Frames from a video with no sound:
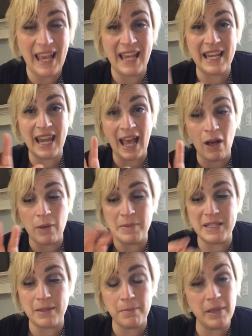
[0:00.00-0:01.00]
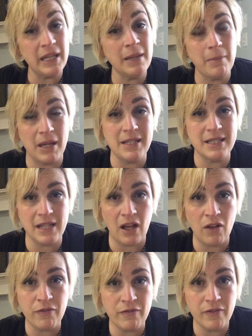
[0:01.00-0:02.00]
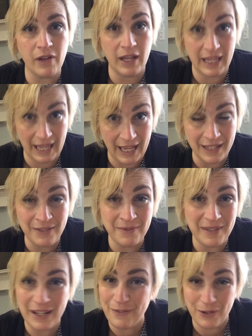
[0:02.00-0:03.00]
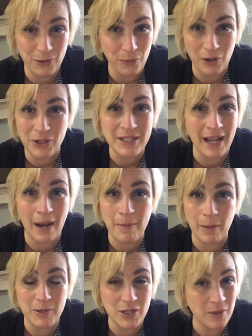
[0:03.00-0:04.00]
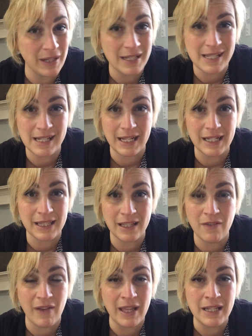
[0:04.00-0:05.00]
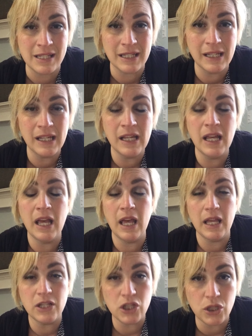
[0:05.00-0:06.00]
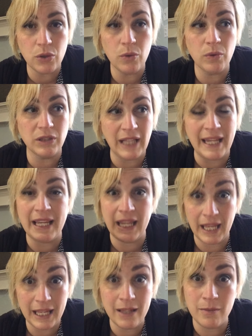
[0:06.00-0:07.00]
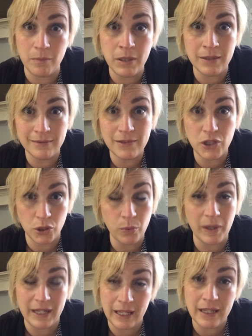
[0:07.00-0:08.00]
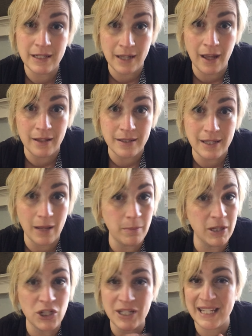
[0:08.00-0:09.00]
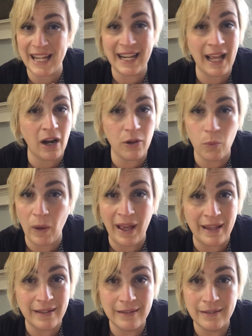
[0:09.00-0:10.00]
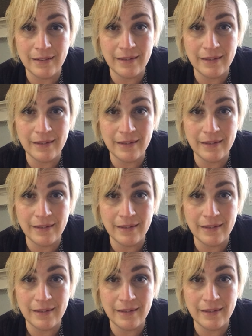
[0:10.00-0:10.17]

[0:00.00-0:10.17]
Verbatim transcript: And now I'm submitting myself again, even in real time. I'll be doing it tonight at the event, to letting Him do what He does and me just getting out of the way